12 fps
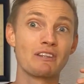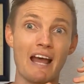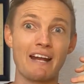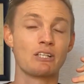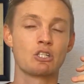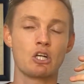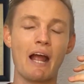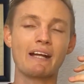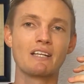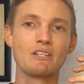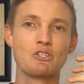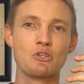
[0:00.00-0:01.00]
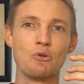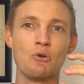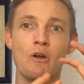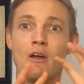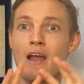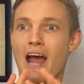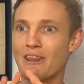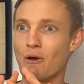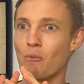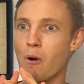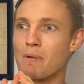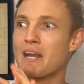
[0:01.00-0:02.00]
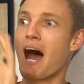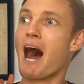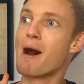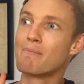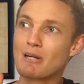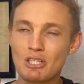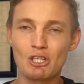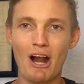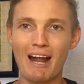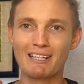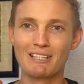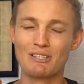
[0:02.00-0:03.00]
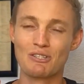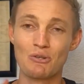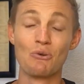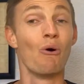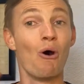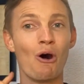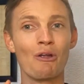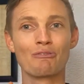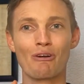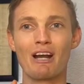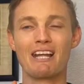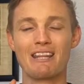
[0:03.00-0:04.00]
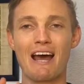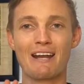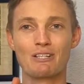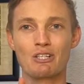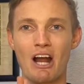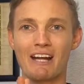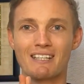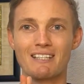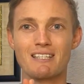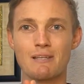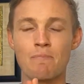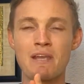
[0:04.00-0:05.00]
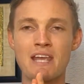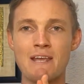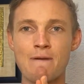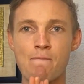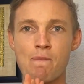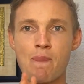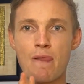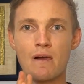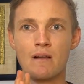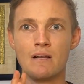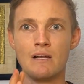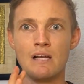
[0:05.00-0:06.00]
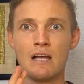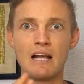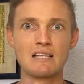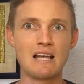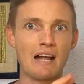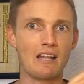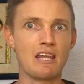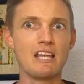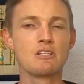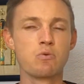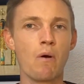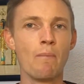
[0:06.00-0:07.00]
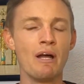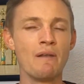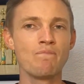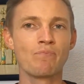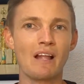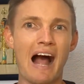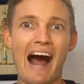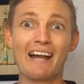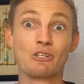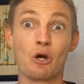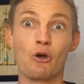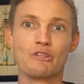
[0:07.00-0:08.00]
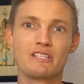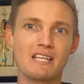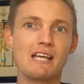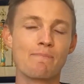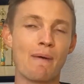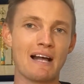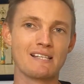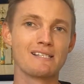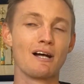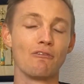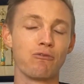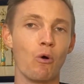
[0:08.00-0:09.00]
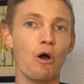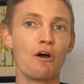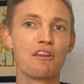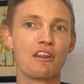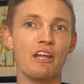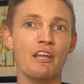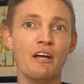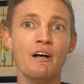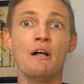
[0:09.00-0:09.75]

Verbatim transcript: that attracted to. And the women I'm attracted to aren't really that attracted to me. It's like, these women, I don't seek my self-worth in,